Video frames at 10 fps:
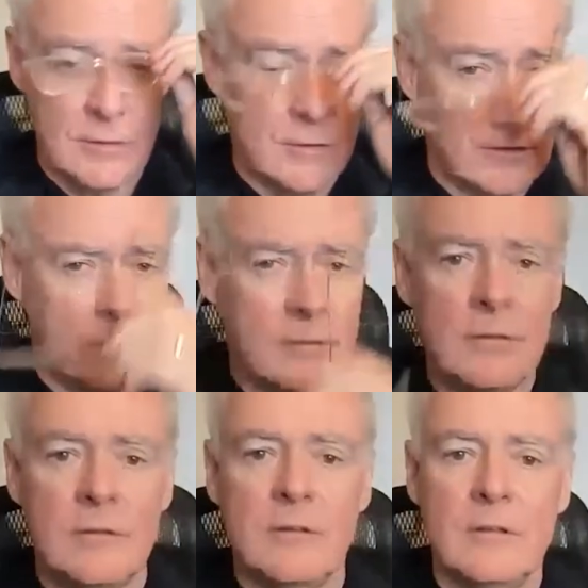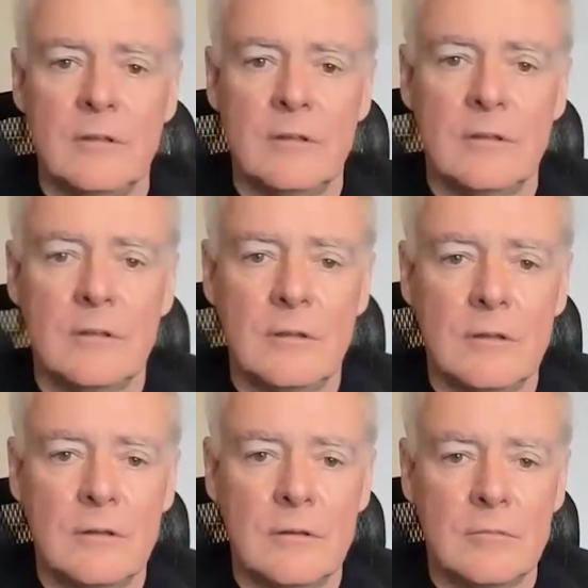Heather, I
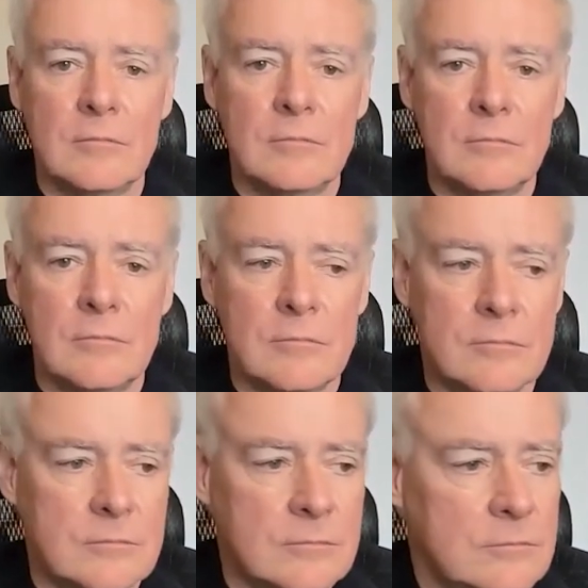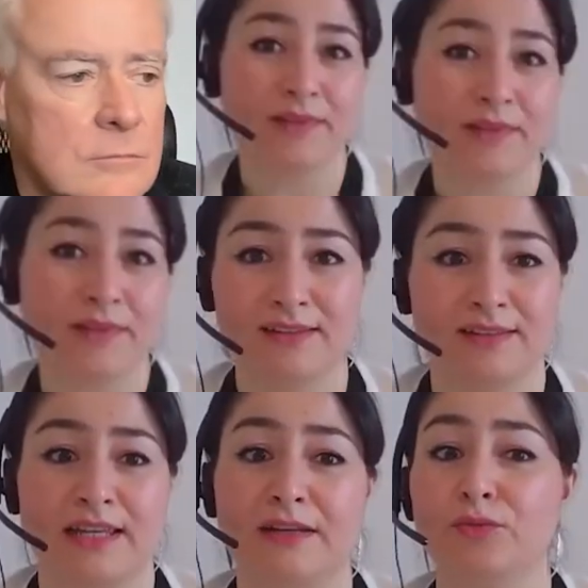believe in choice and
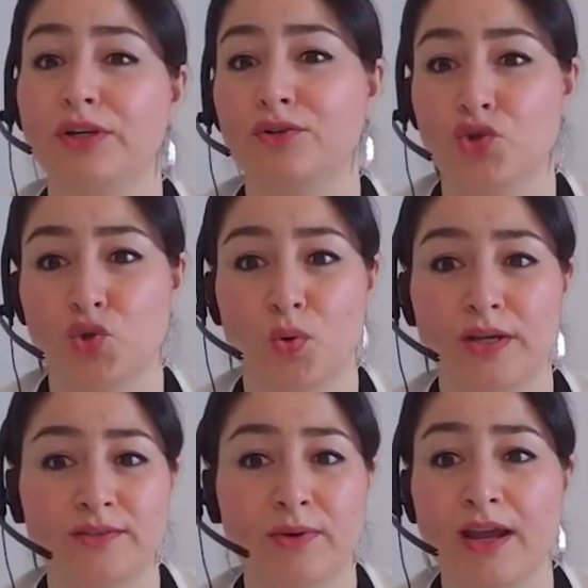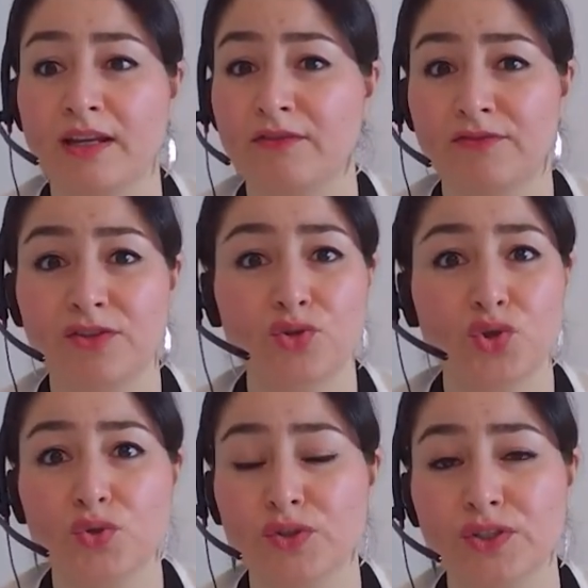in real choice, right? If you
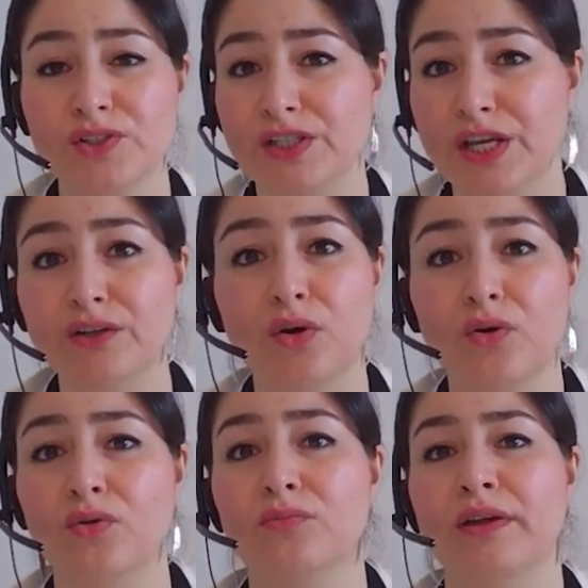choose to stay at home